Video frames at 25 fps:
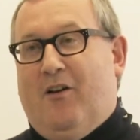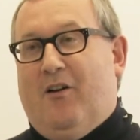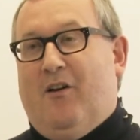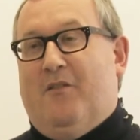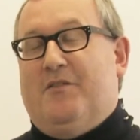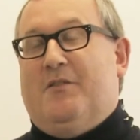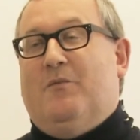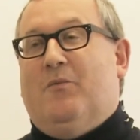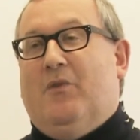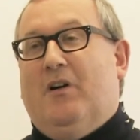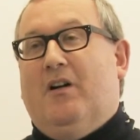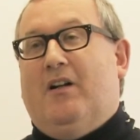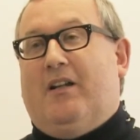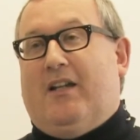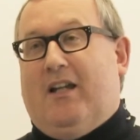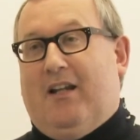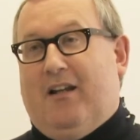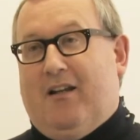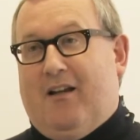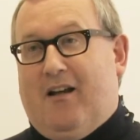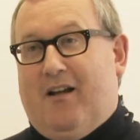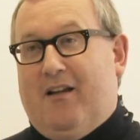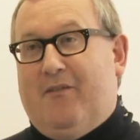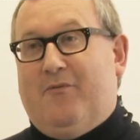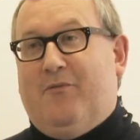obviously
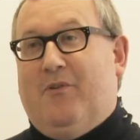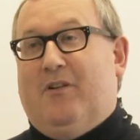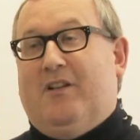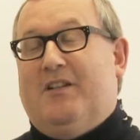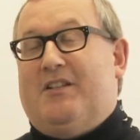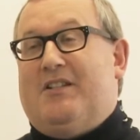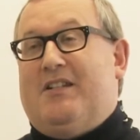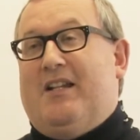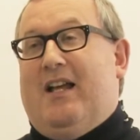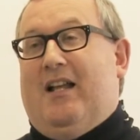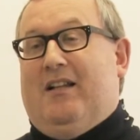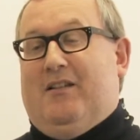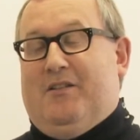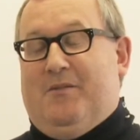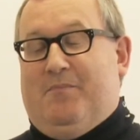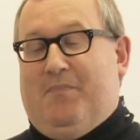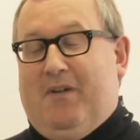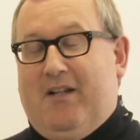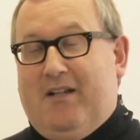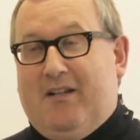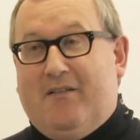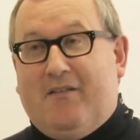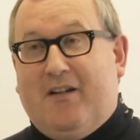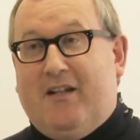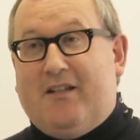working life well Estelle's
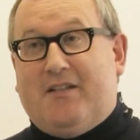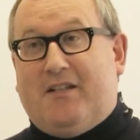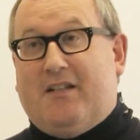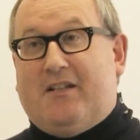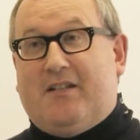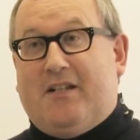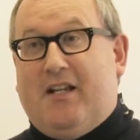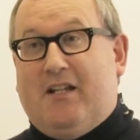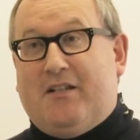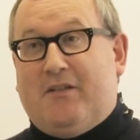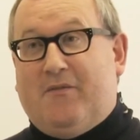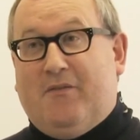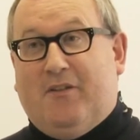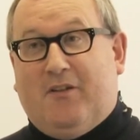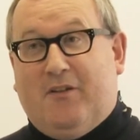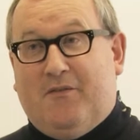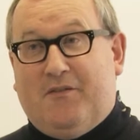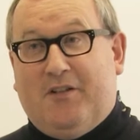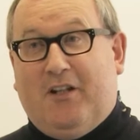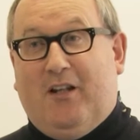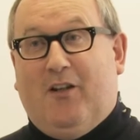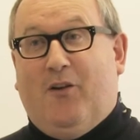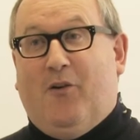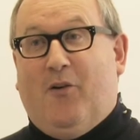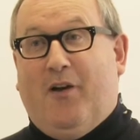been a very successful
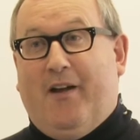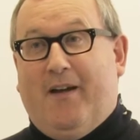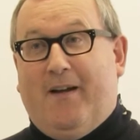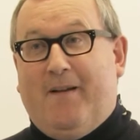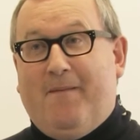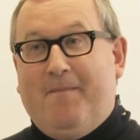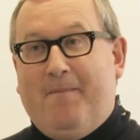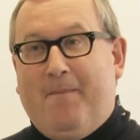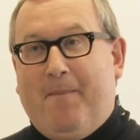obviously lawyer